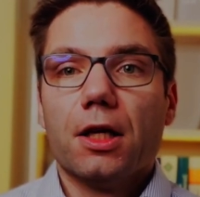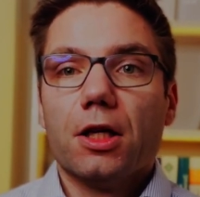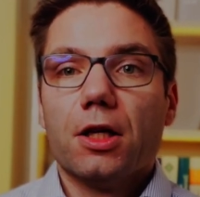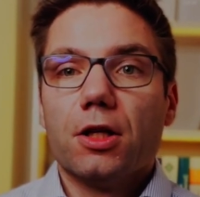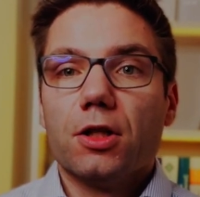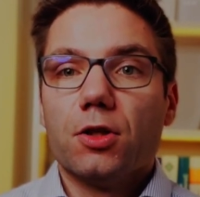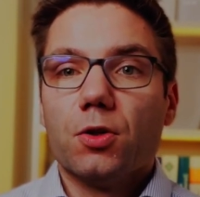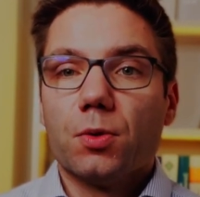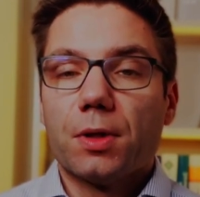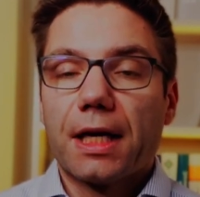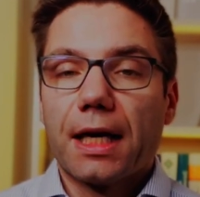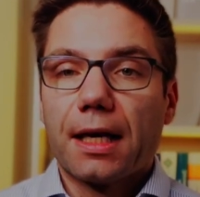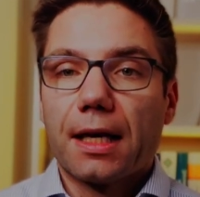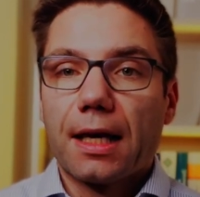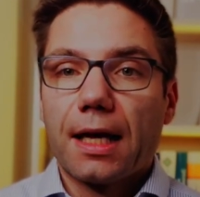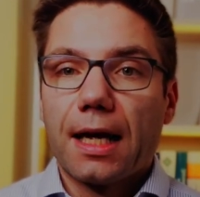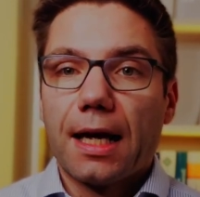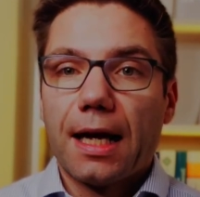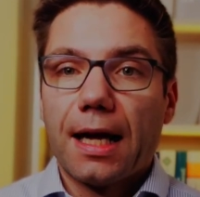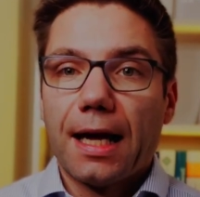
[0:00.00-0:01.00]
You can
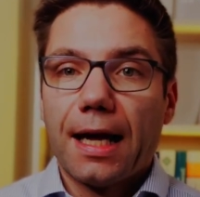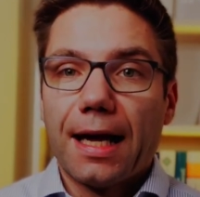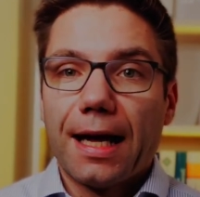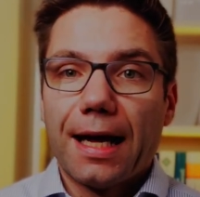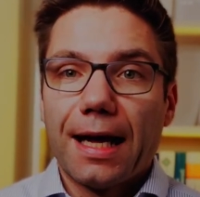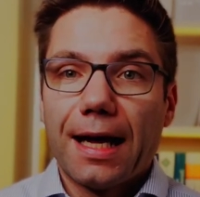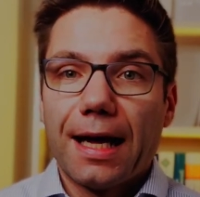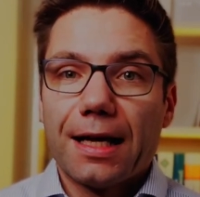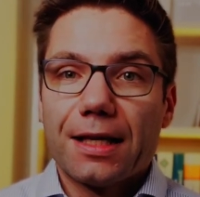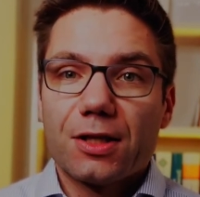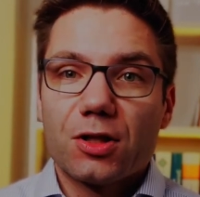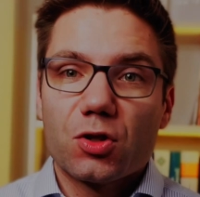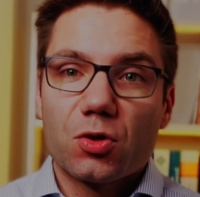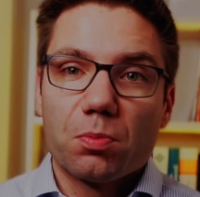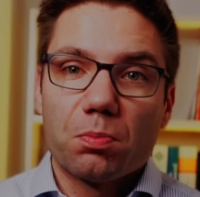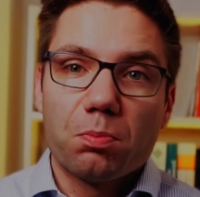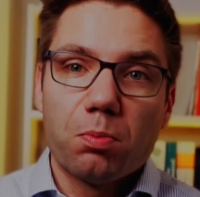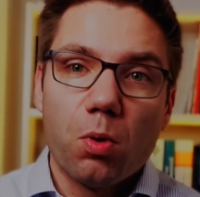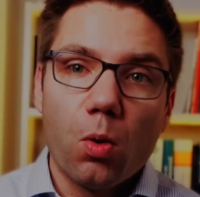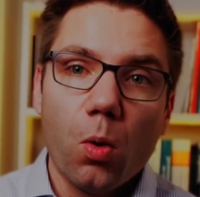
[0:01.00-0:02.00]

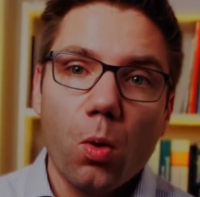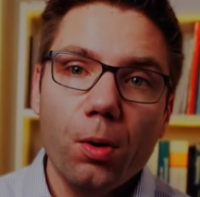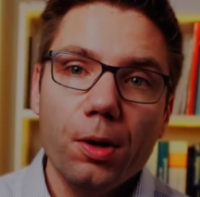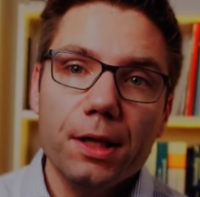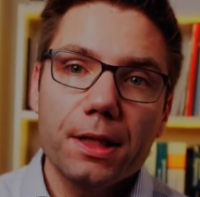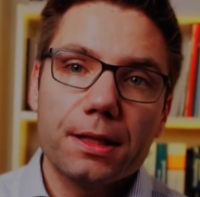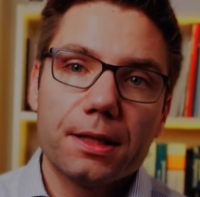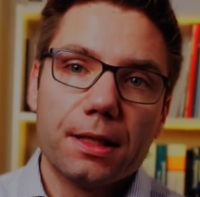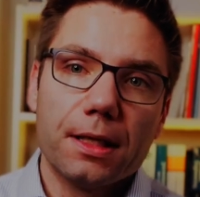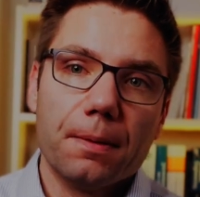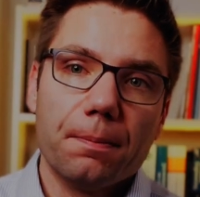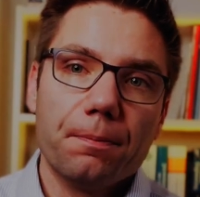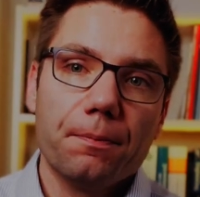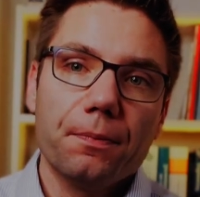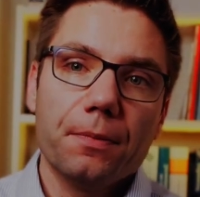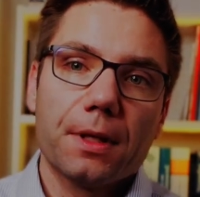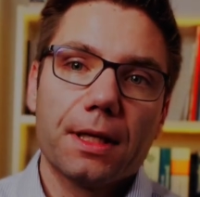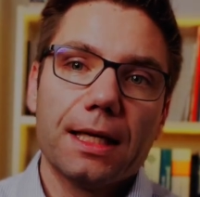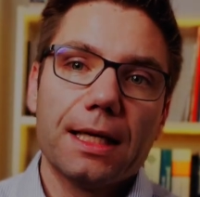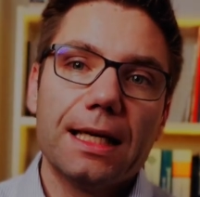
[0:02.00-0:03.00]
support them
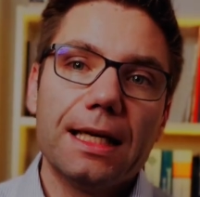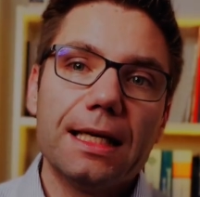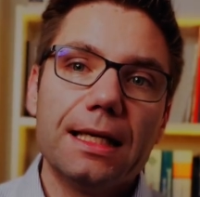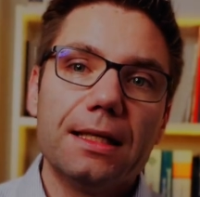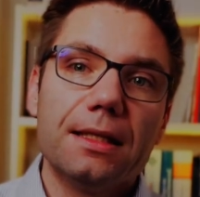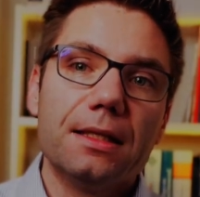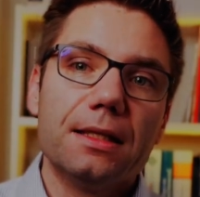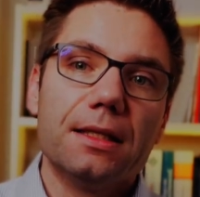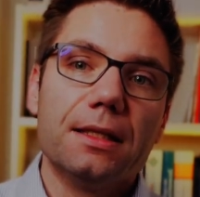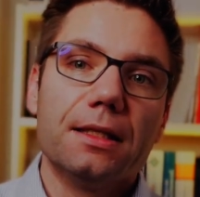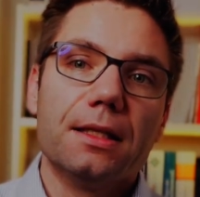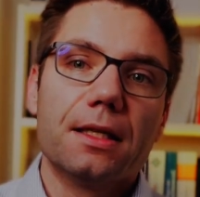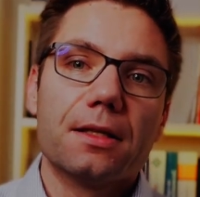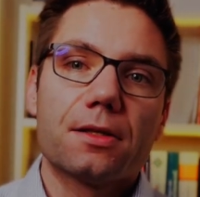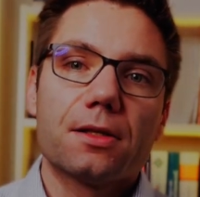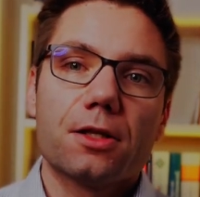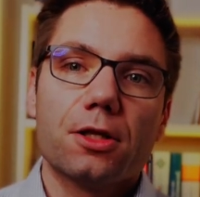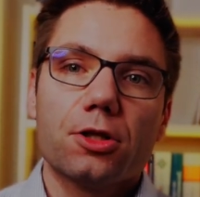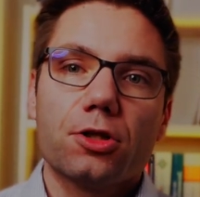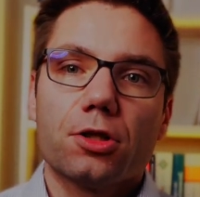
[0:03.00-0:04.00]
in the
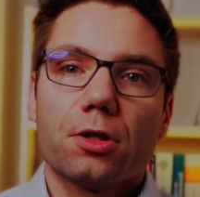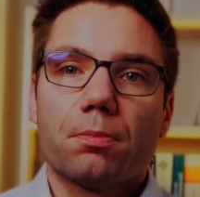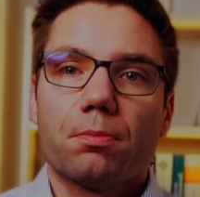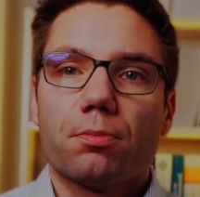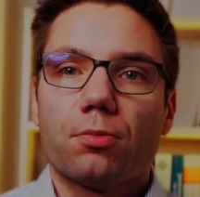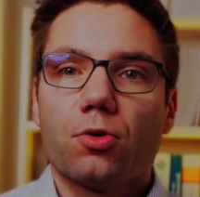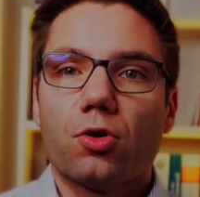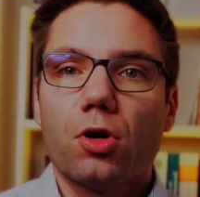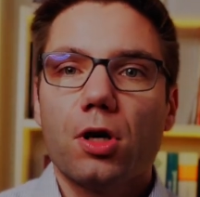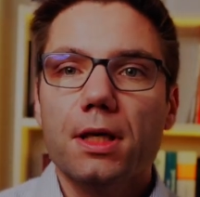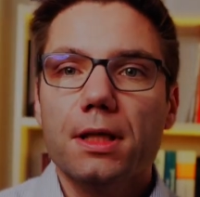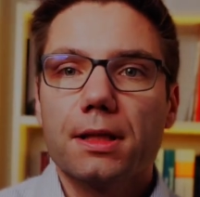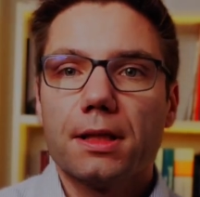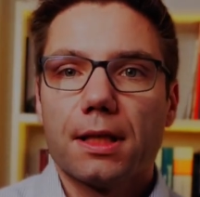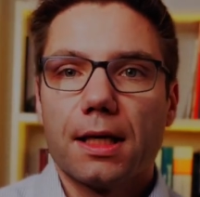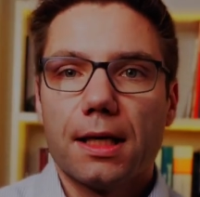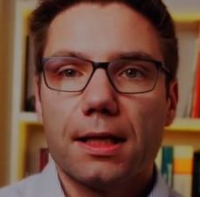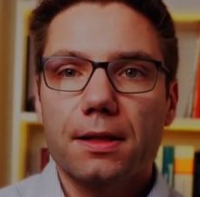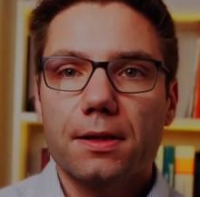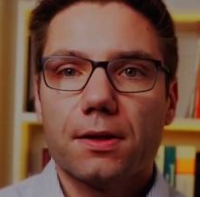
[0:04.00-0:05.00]
decision
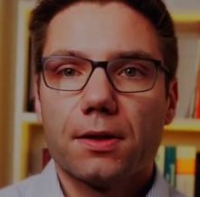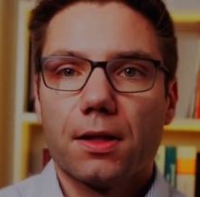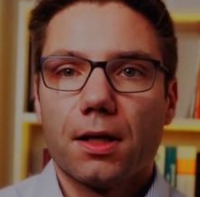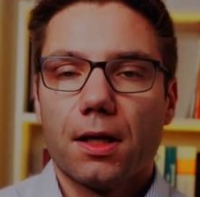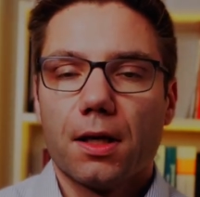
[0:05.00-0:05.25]
process,